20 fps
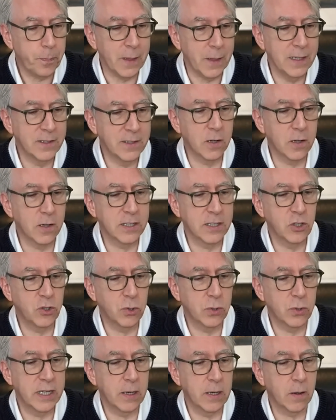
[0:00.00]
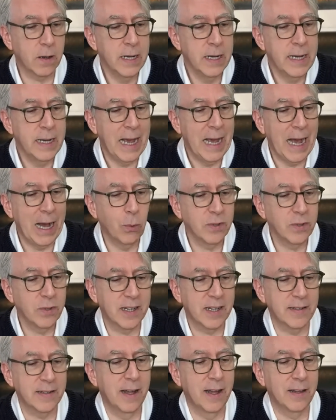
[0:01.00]
certainly true here. How will
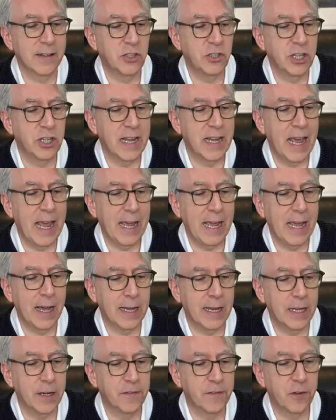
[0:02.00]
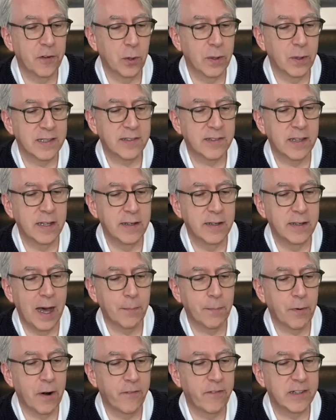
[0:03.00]
technology and AI influence the
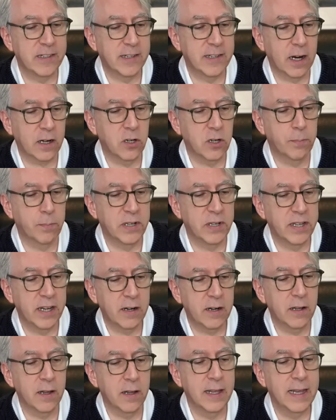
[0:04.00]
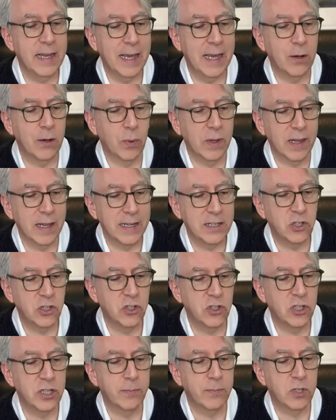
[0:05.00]
nonprofit sector, particularly in
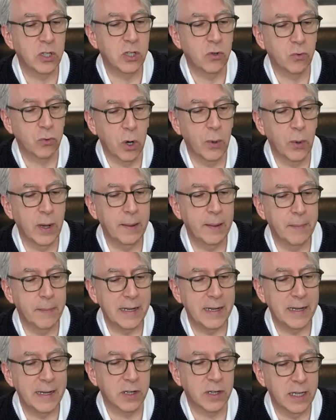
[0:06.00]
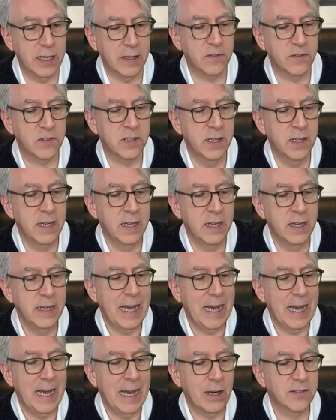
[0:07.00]
relationship to growing major gifts?
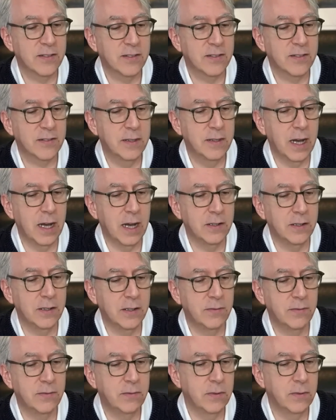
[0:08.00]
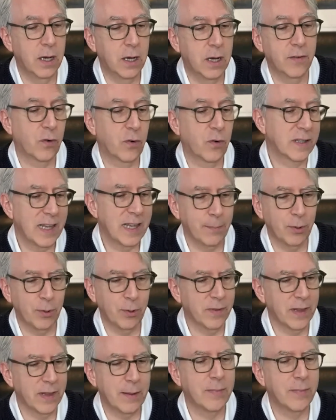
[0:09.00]
How does, uh, uh, for
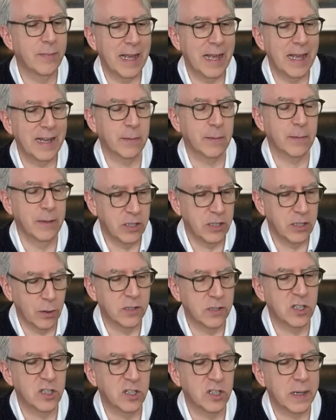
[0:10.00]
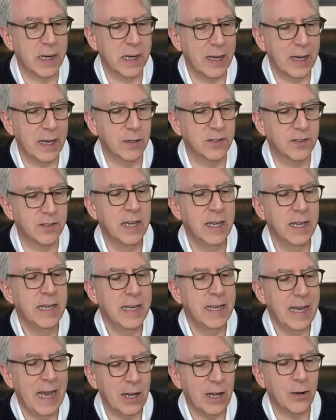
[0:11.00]
example, they, they ask about DonorSearch, but how does
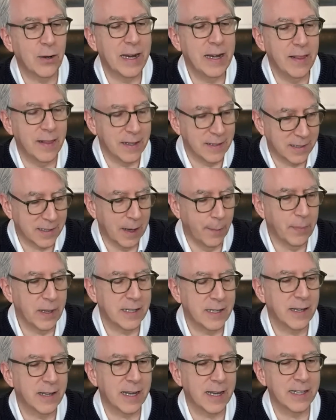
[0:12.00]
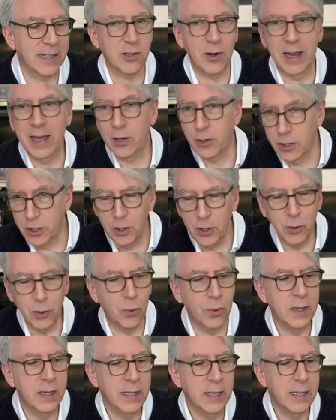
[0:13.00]
how do any of these companies, I guess, or how do
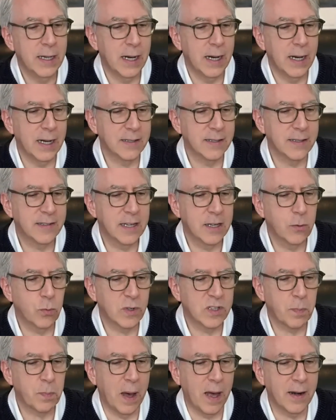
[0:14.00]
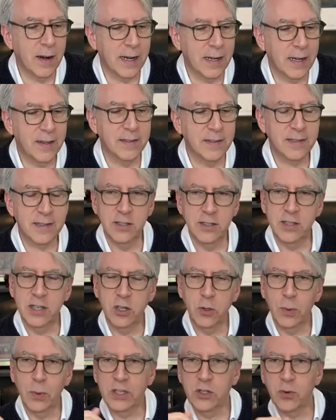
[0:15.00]
you uh, see responding to this
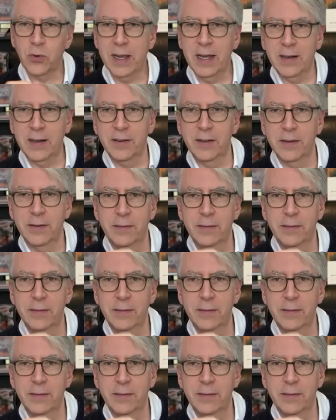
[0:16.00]
continuing trend?